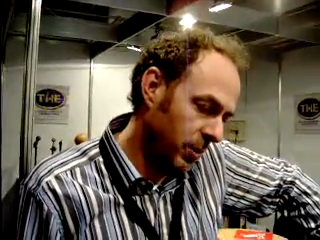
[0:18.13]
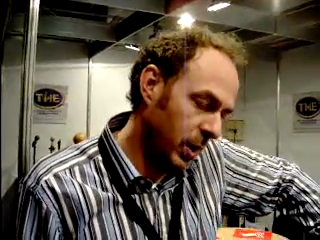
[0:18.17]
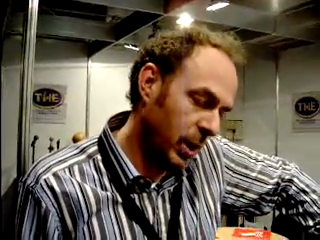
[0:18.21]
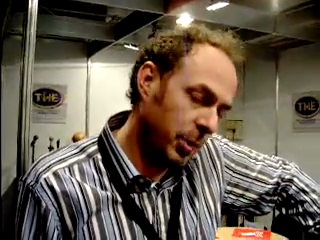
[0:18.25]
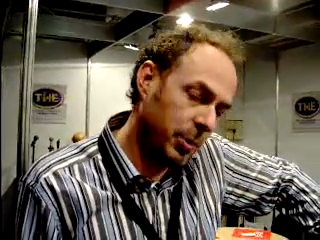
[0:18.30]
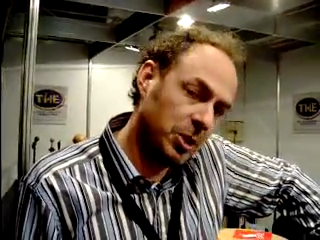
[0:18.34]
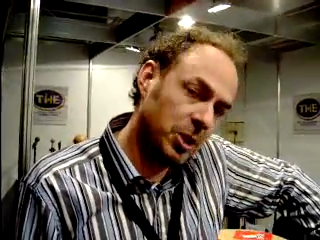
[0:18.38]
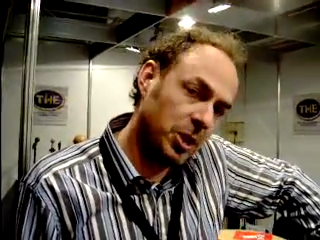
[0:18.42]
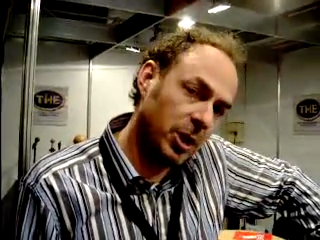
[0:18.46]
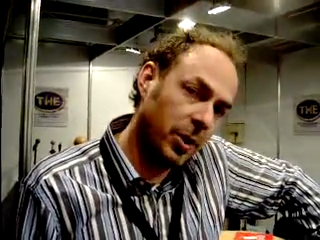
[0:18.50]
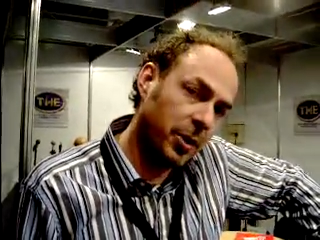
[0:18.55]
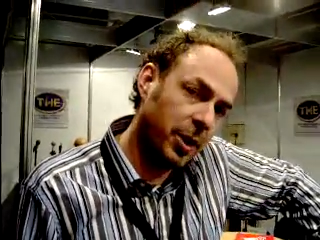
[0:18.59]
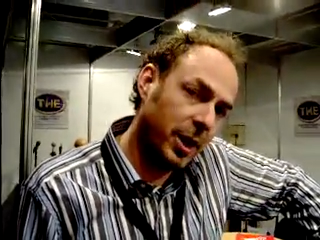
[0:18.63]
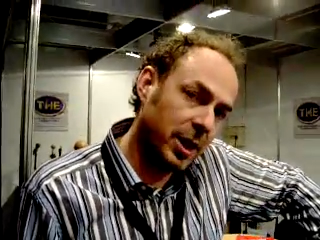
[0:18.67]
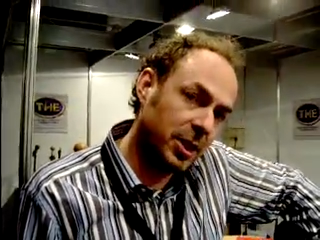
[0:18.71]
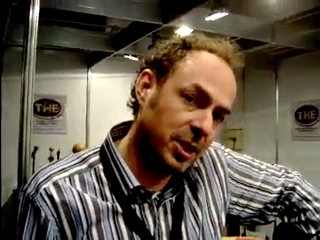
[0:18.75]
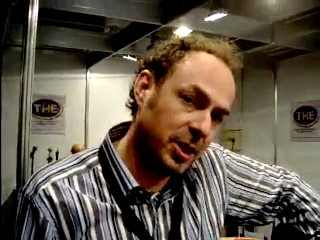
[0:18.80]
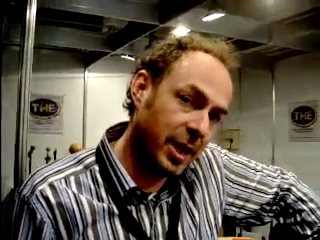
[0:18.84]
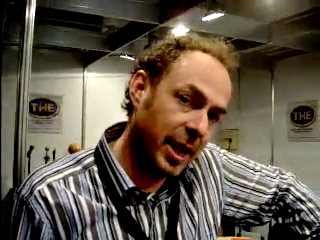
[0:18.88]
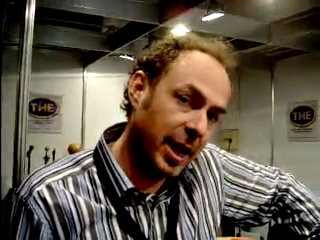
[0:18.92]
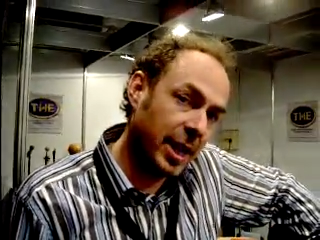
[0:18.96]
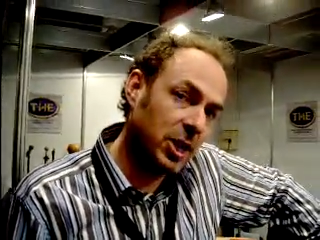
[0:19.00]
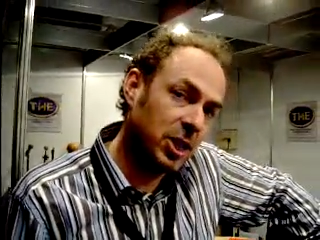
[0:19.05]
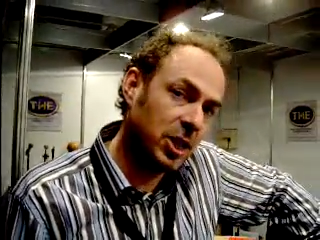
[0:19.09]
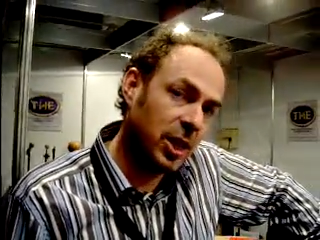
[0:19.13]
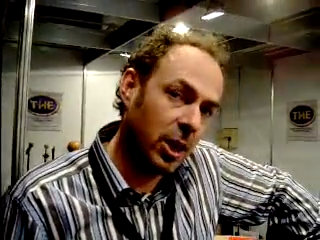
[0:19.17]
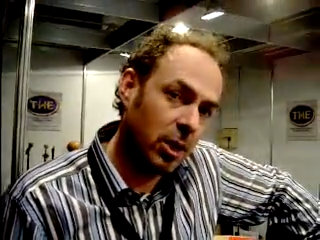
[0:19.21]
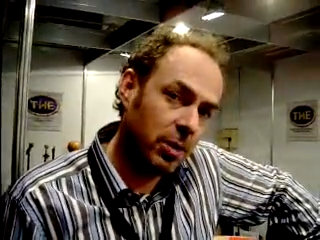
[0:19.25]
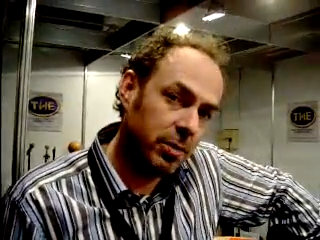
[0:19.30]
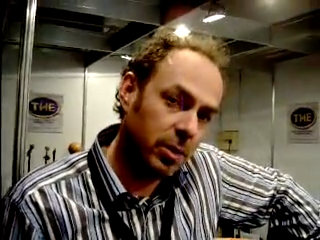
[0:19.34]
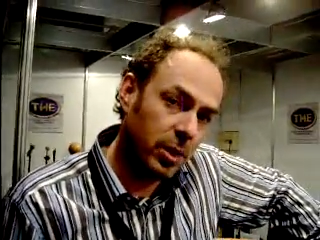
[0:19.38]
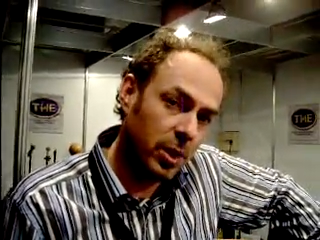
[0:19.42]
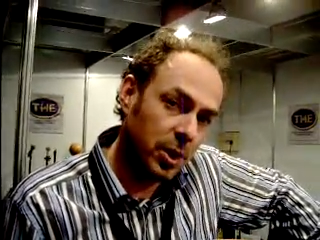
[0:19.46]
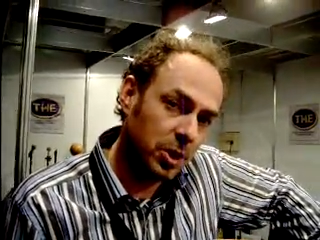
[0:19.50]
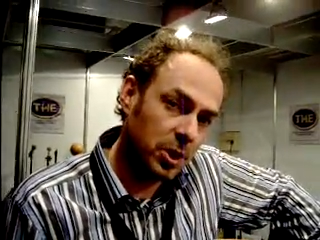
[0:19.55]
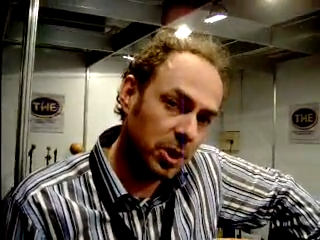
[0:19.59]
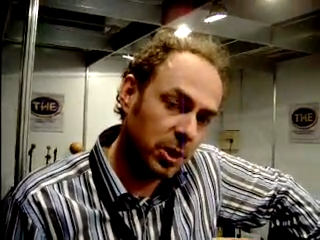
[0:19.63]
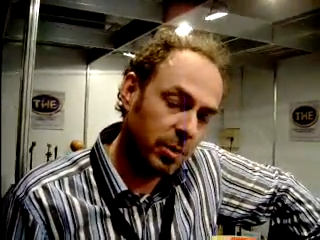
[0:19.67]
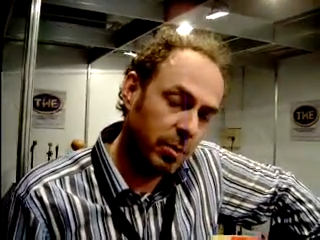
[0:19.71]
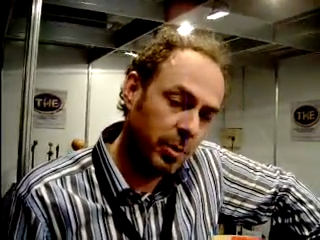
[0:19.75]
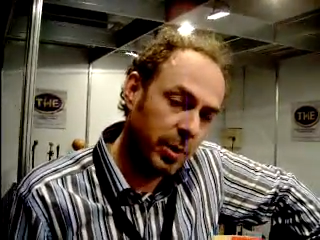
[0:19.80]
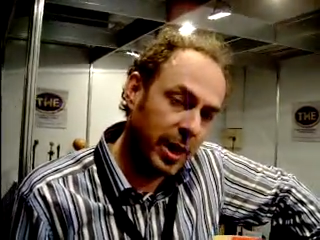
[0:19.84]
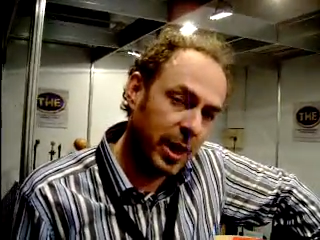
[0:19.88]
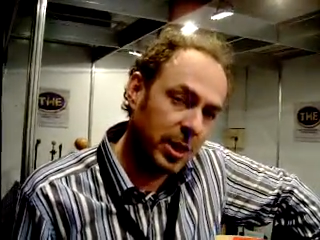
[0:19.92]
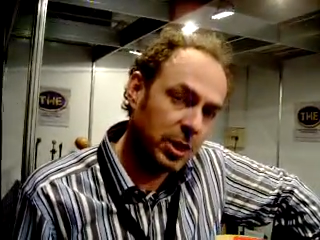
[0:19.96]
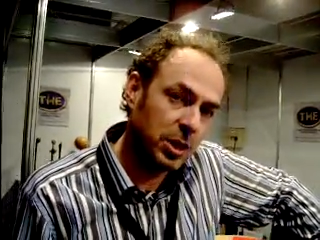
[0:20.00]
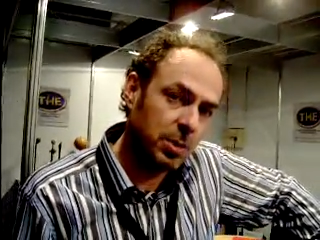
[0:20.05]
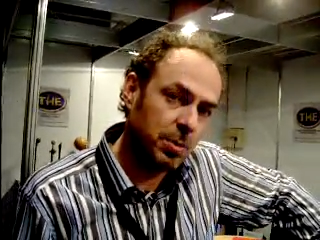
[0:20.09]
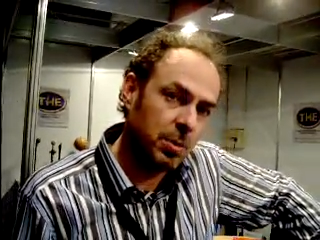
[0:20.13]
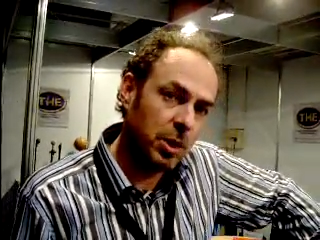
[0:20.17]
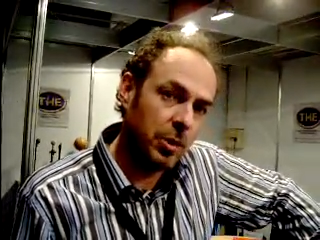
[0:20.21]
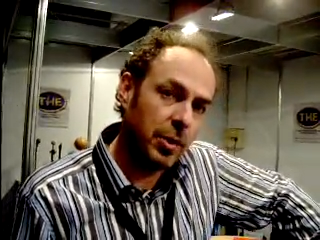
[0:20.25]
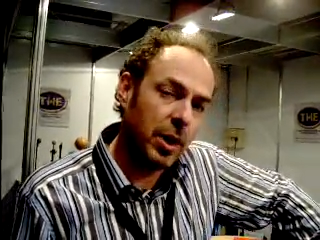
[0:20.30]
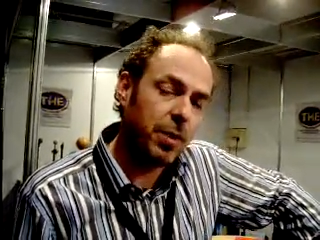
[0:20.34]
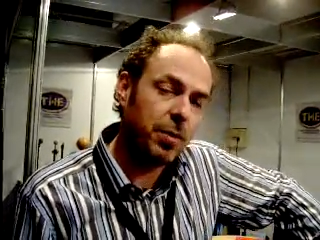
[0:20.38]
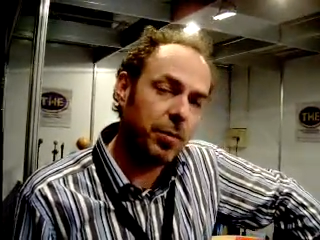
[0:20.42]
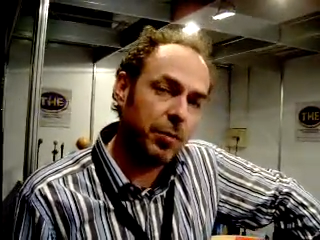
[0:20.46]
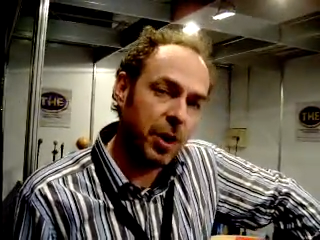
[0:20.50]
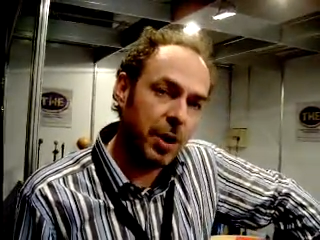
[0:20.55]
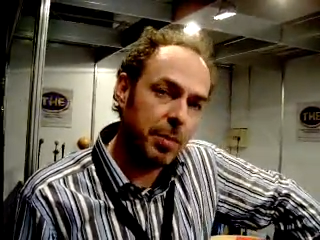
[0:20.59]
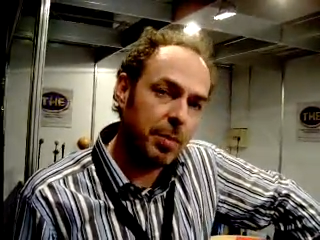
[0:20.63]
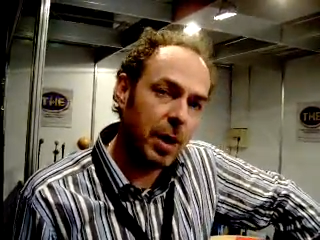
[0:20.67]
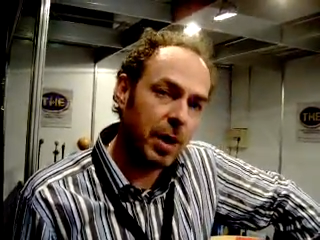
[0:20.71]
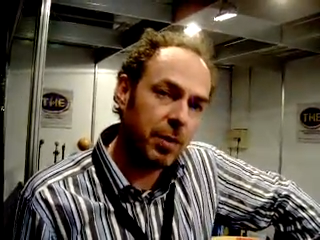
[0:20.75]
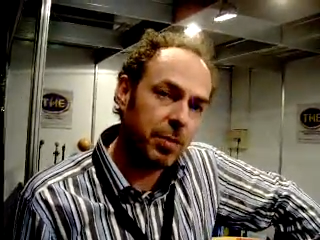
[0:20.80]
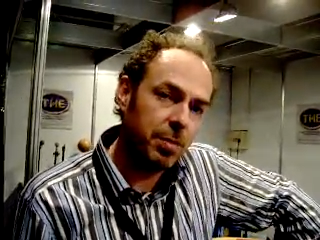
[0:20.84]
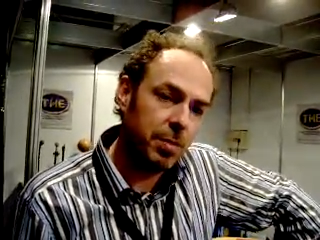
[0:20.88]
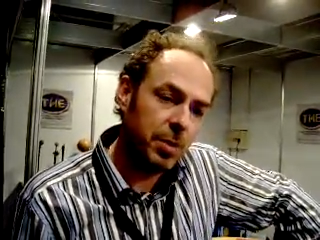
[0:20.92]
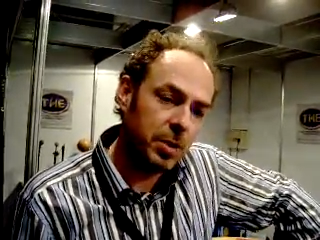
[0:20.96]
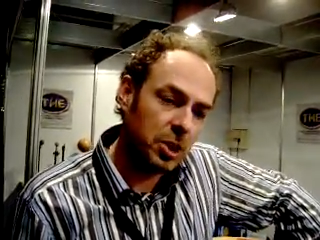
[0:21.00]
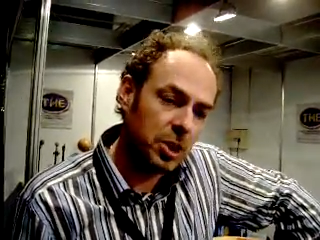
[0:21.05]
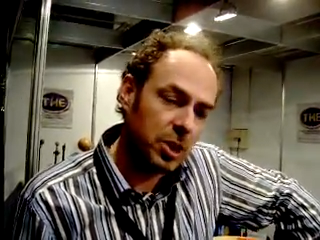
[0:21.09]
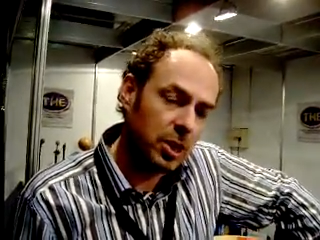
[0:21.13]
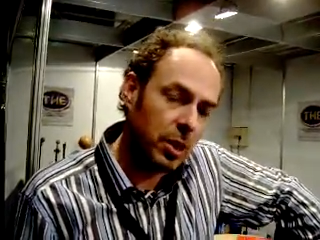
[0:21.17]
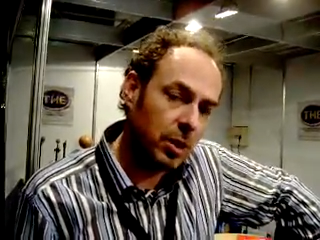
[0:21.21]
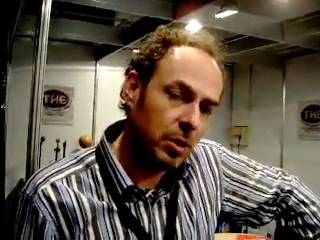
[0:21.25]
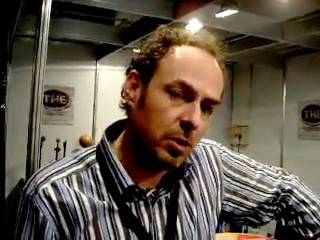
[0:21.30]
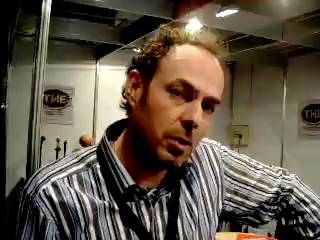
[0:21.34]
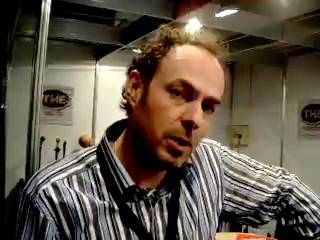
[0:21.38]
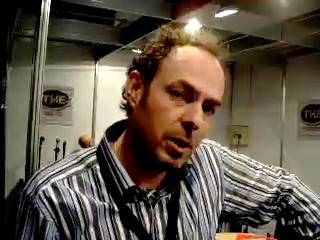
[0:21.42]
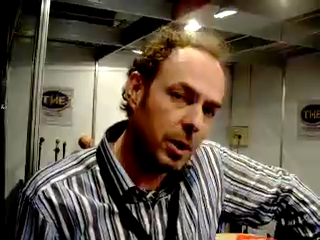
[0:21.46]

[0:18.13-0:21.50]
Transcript: where we showed it as an 8-channel version. We had some direct feedback from the show